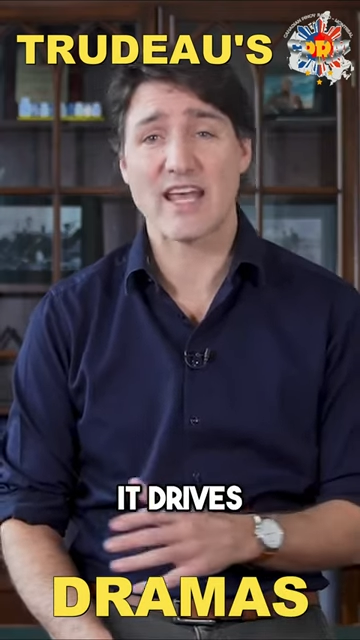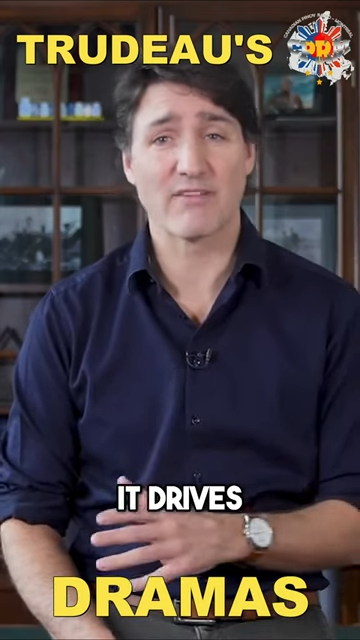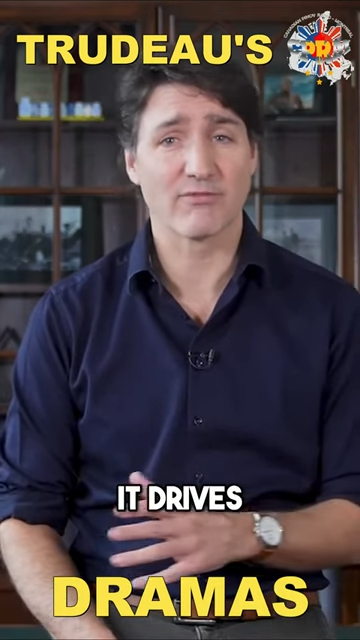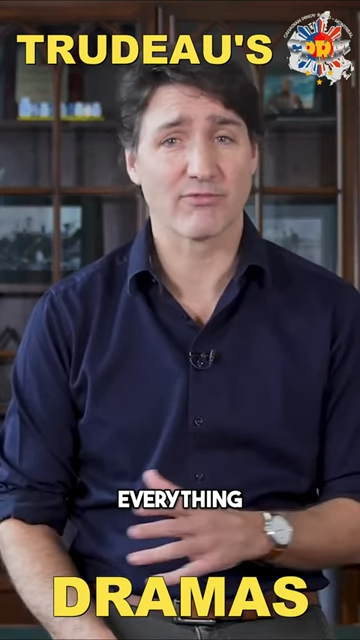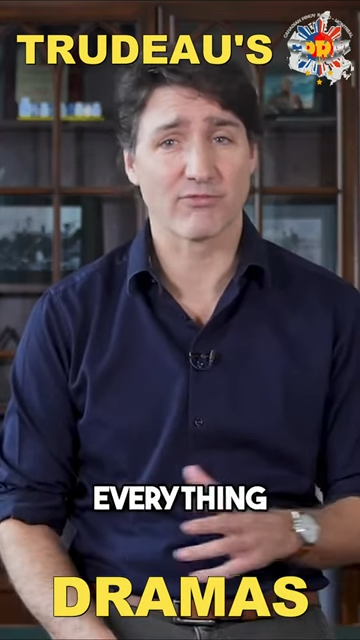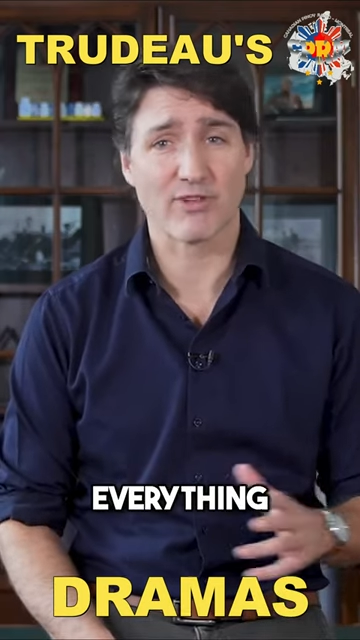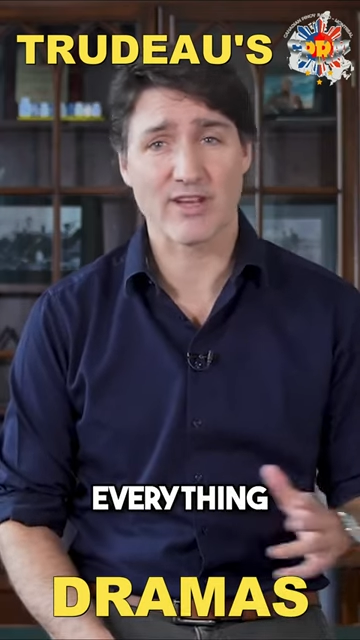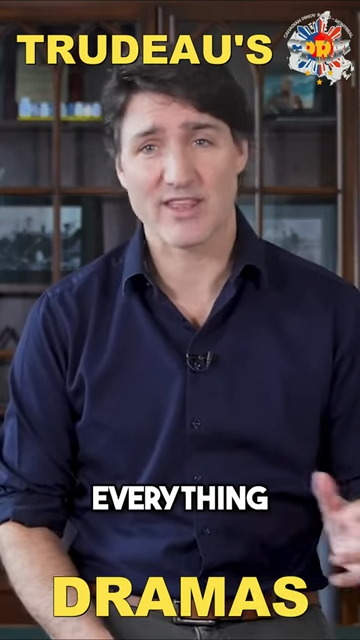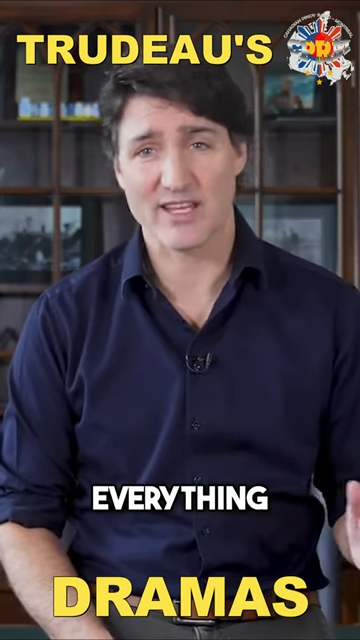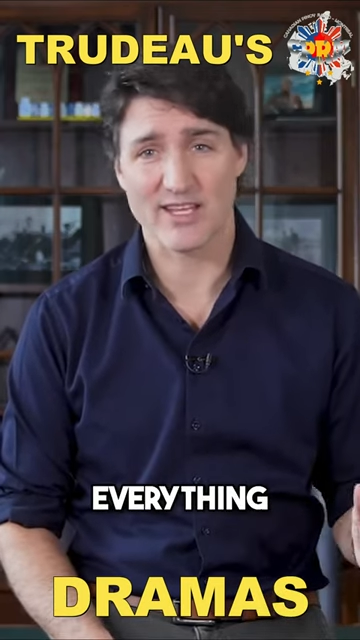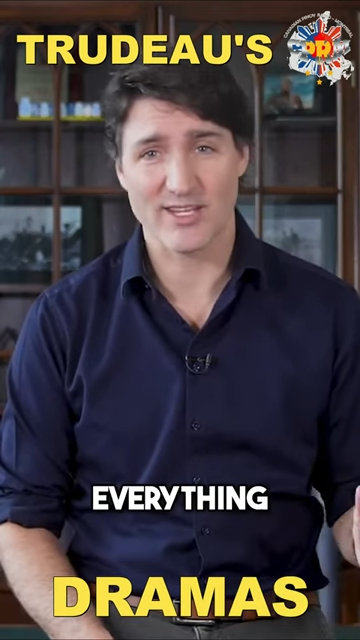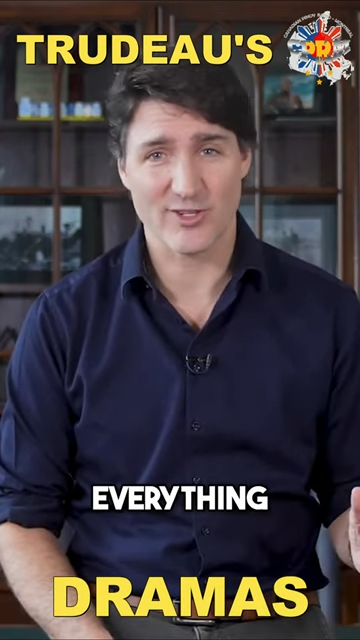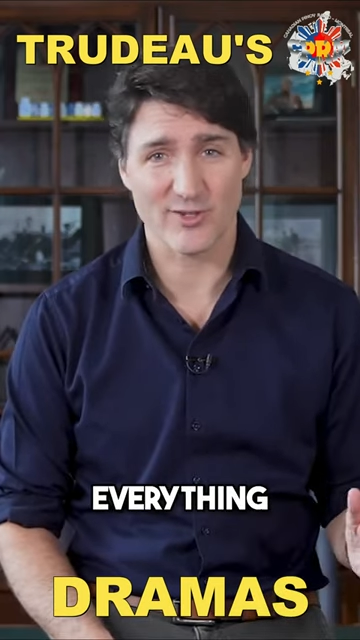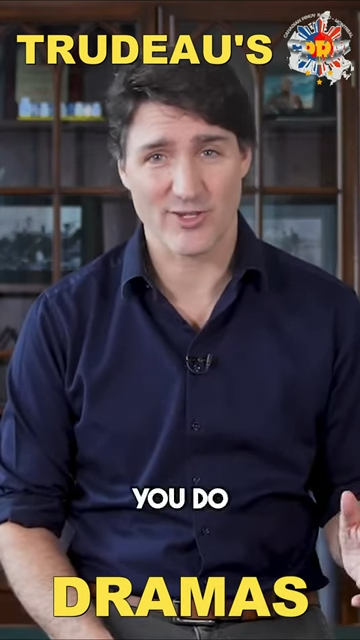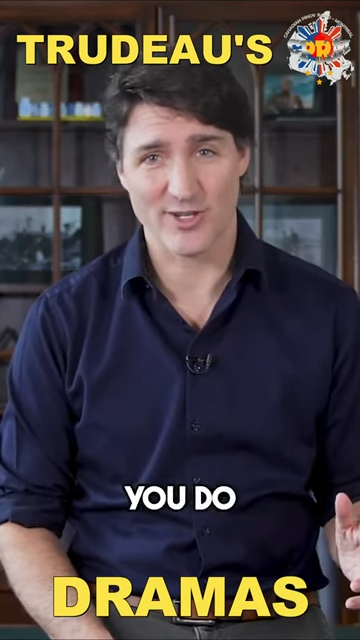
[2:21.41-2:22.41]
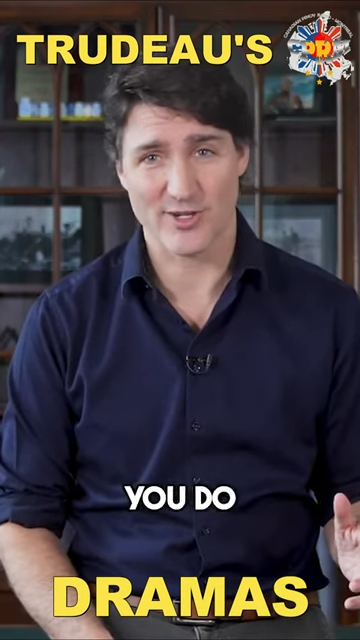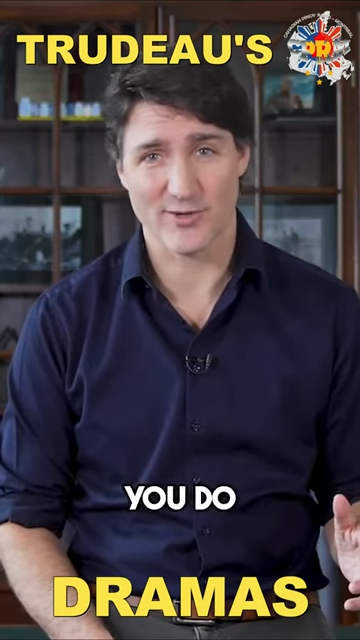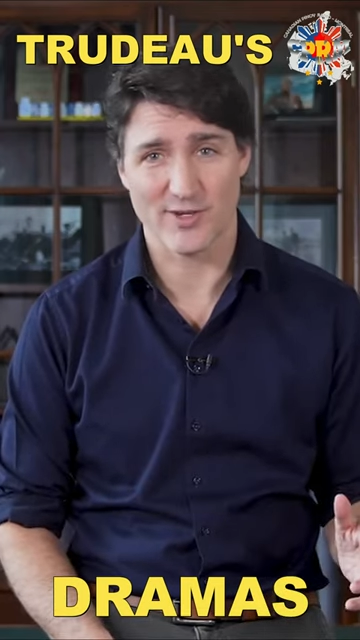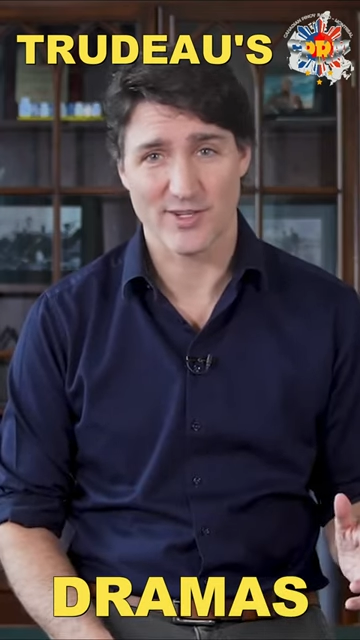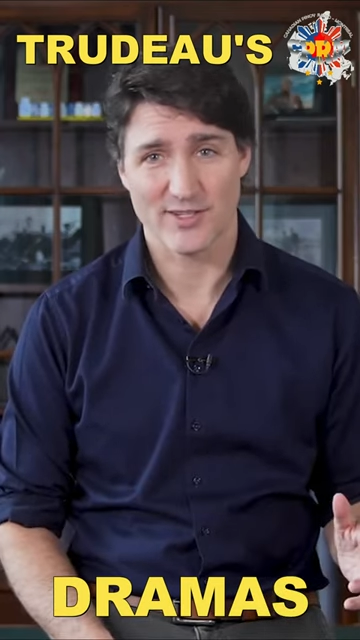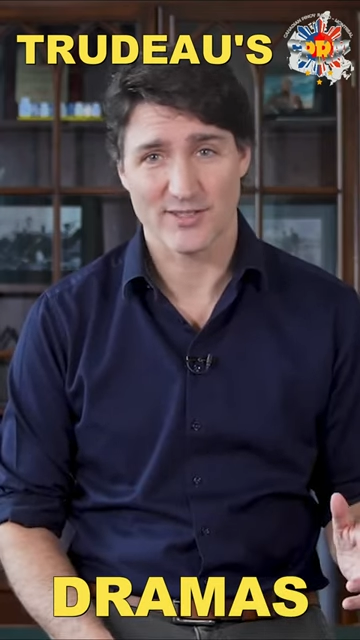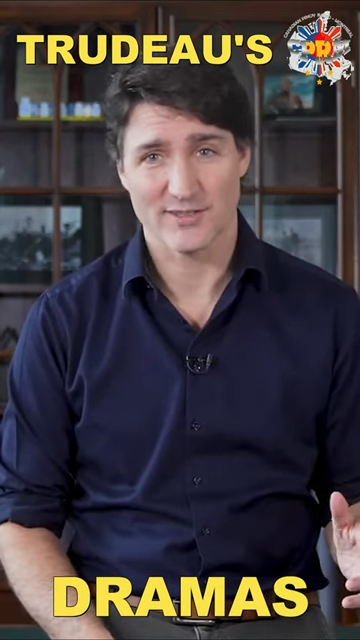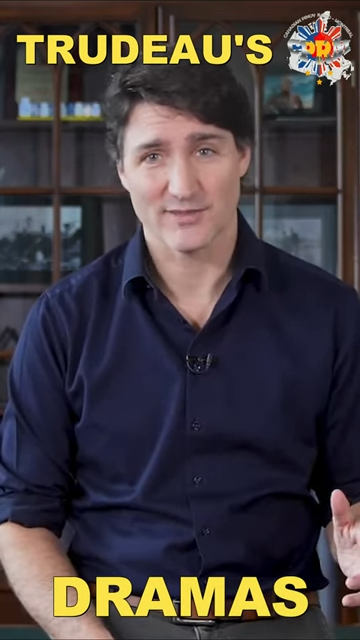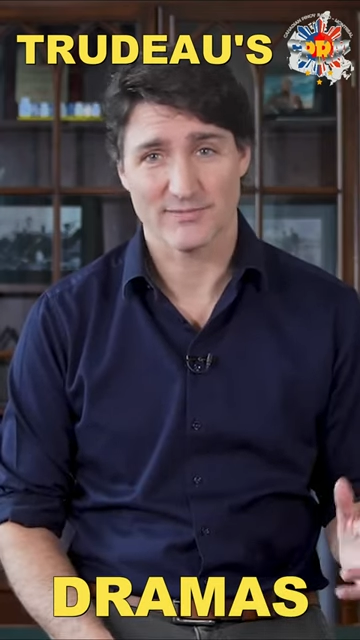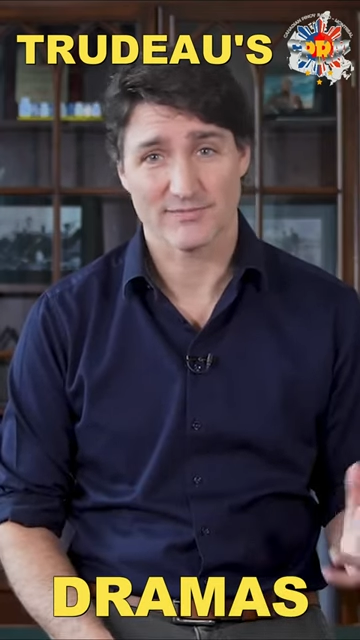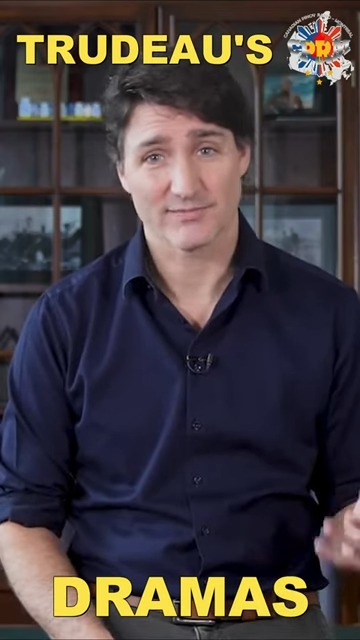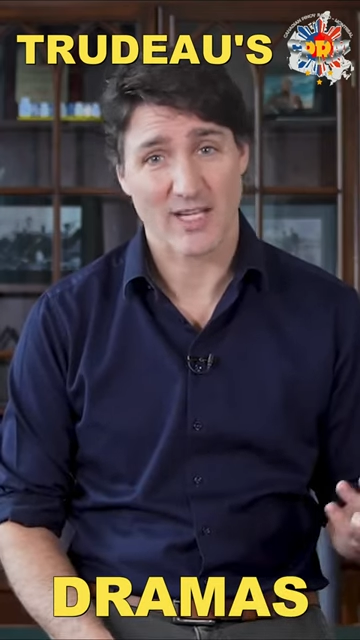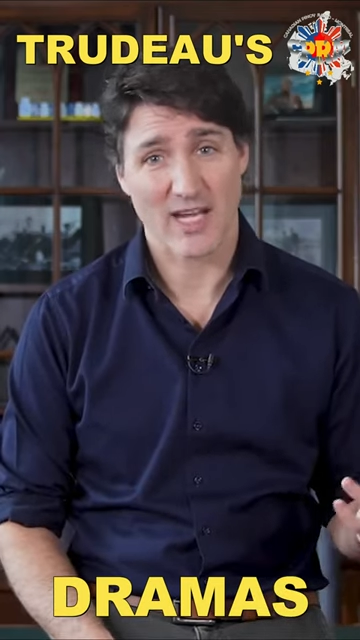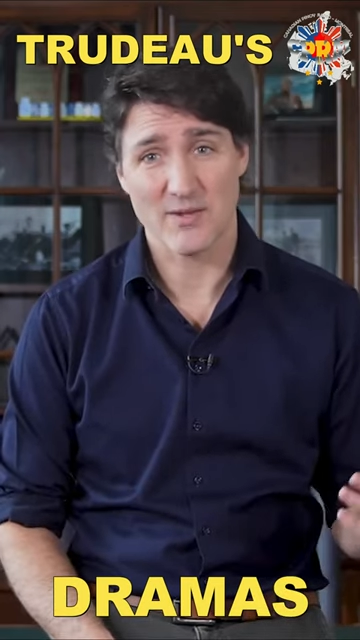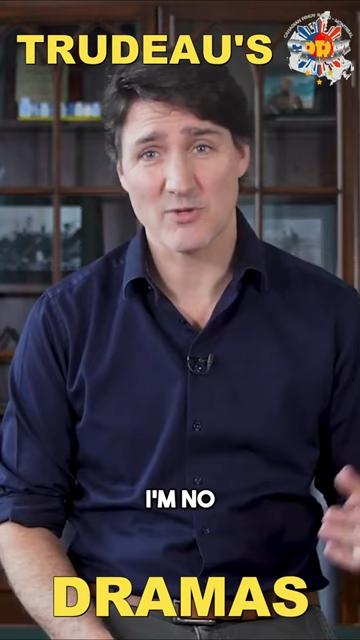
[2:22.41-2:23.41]
everything you do.
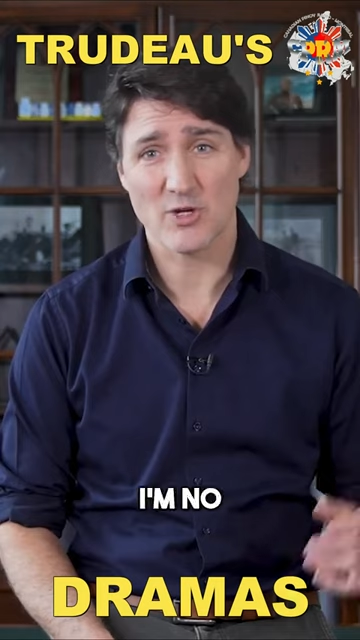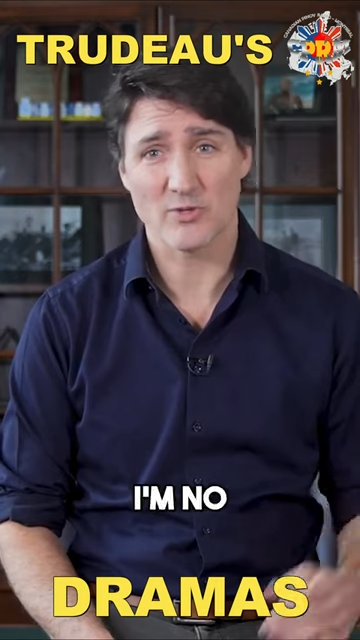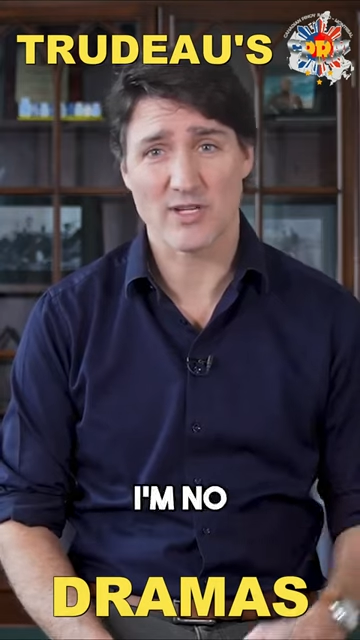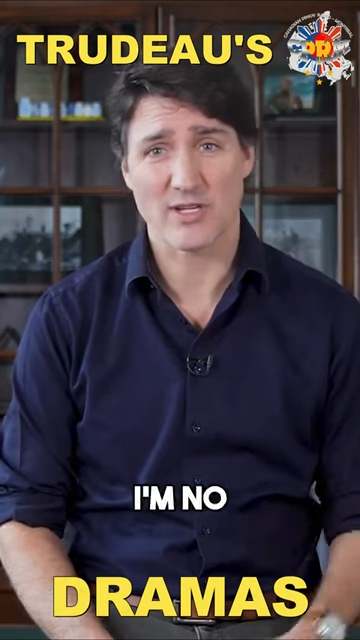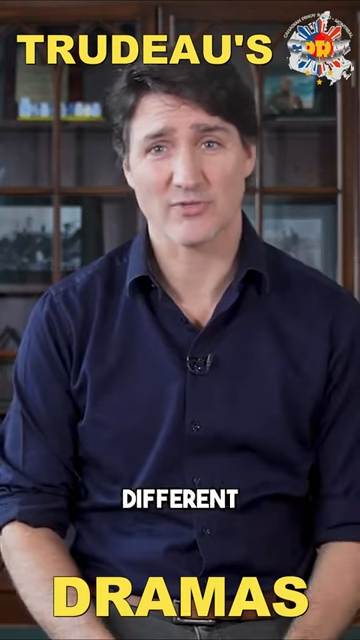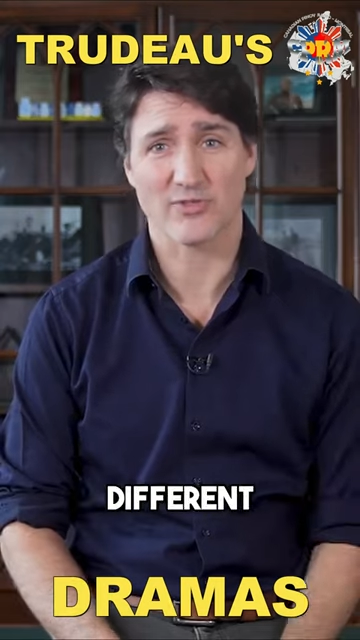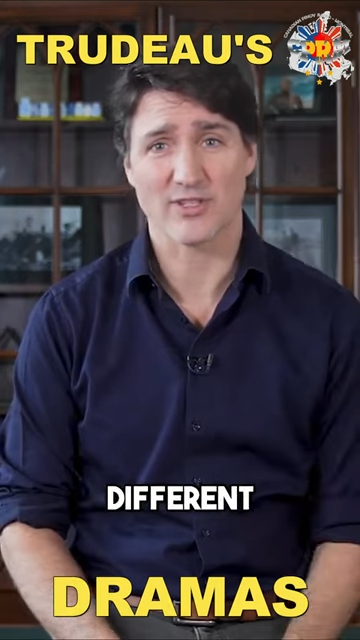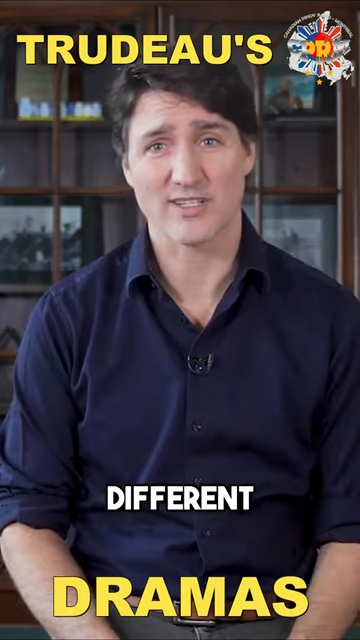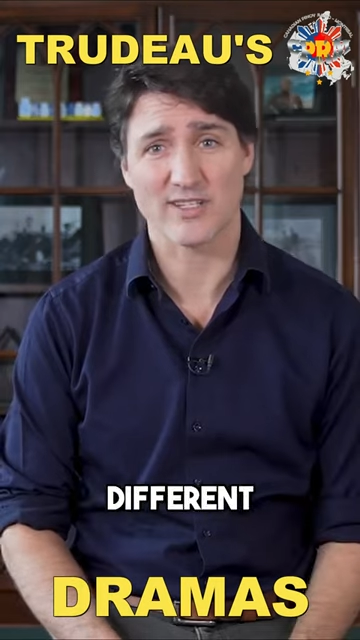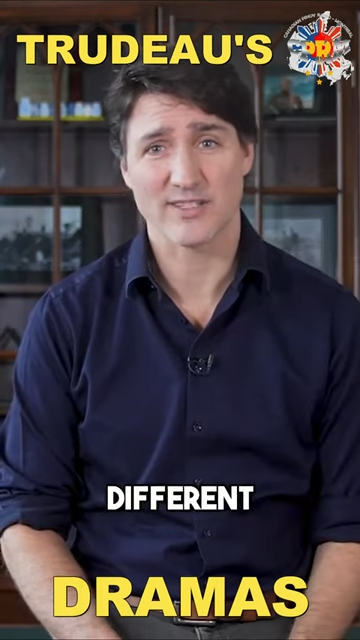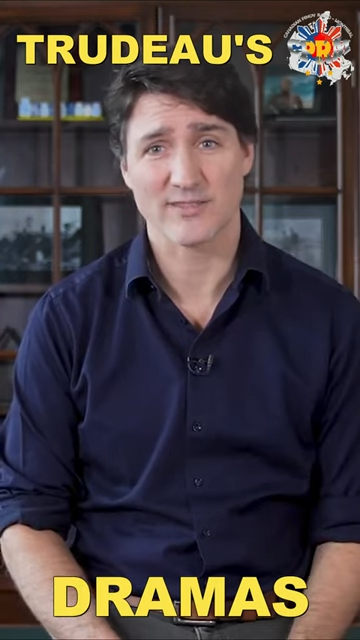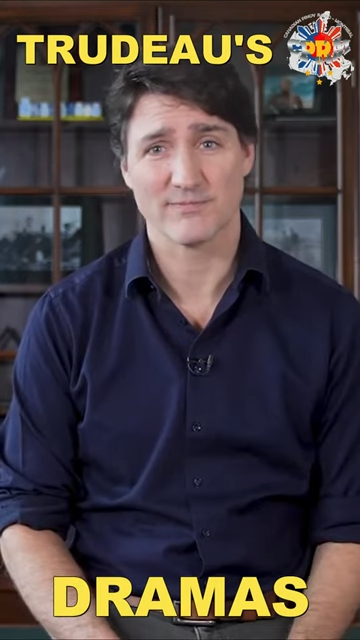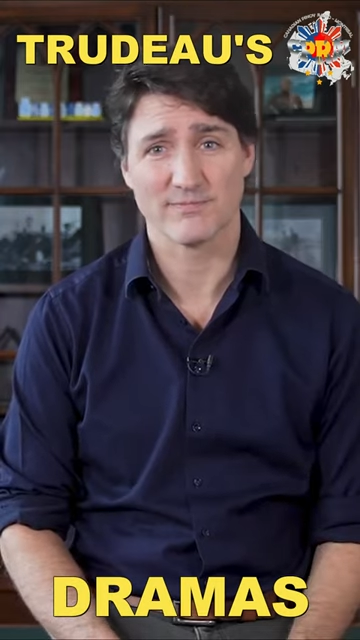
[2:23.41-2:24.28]
I'm no different.